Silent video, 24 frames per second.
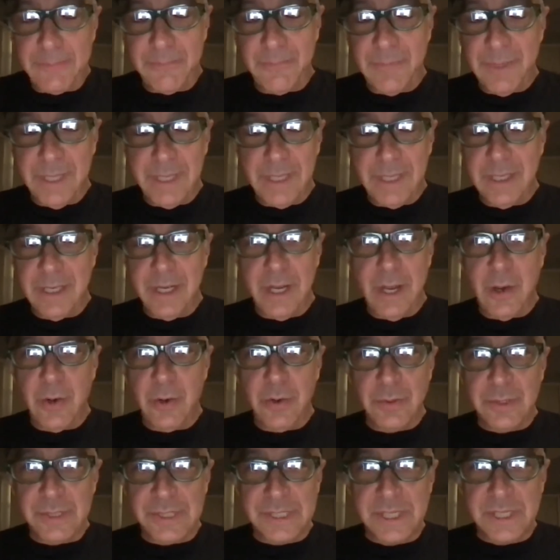you know,
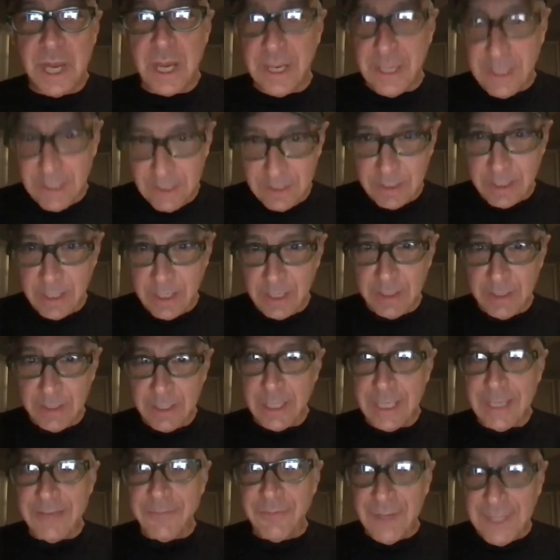who's done,
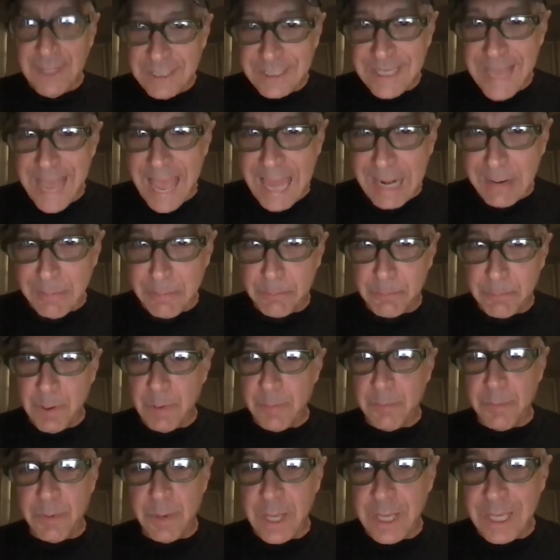even had
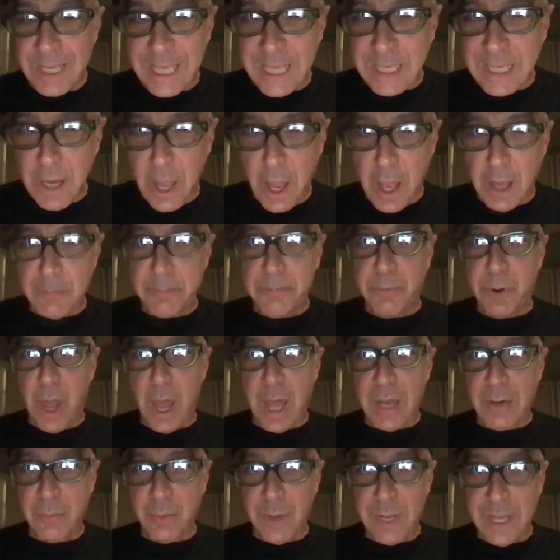a hit on
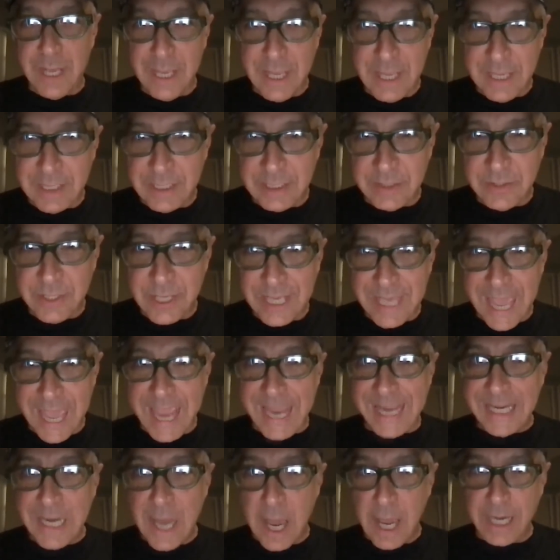Broadway in The
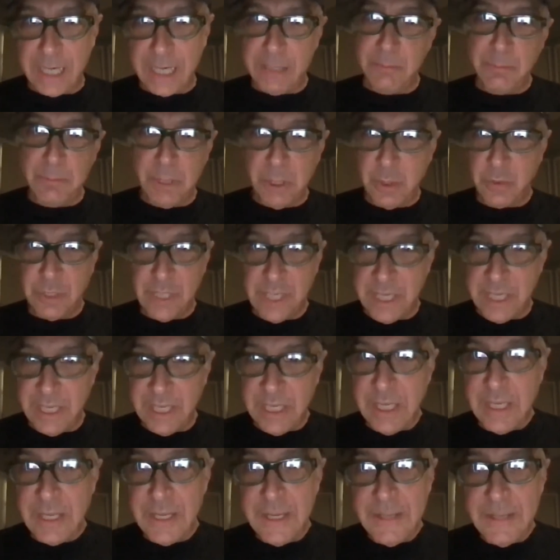Canine
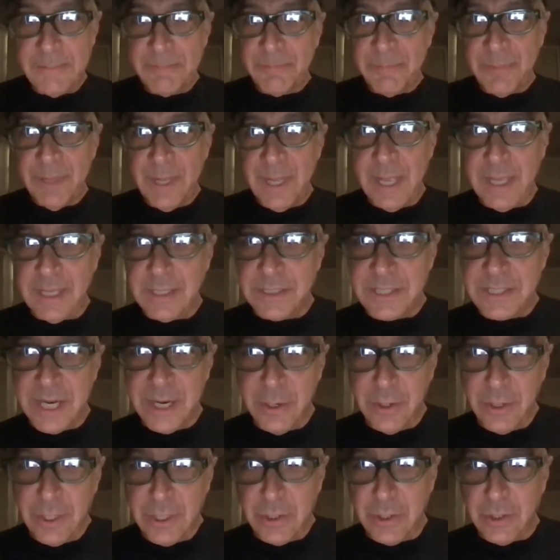Mutiny and
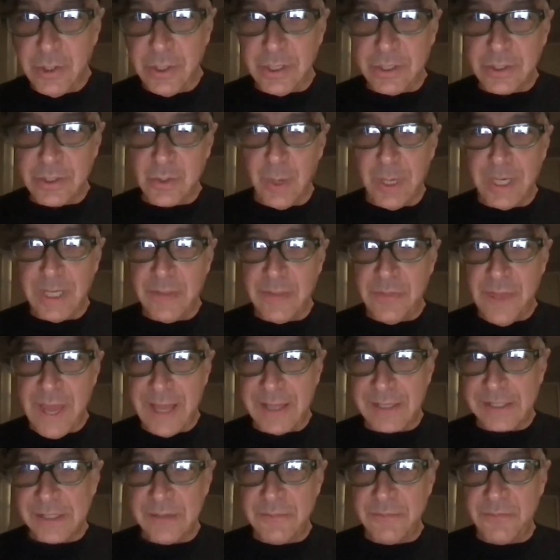Terrier at
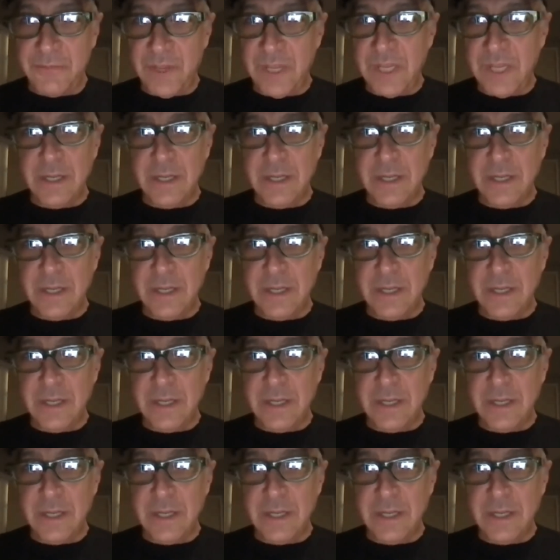20,000 Feet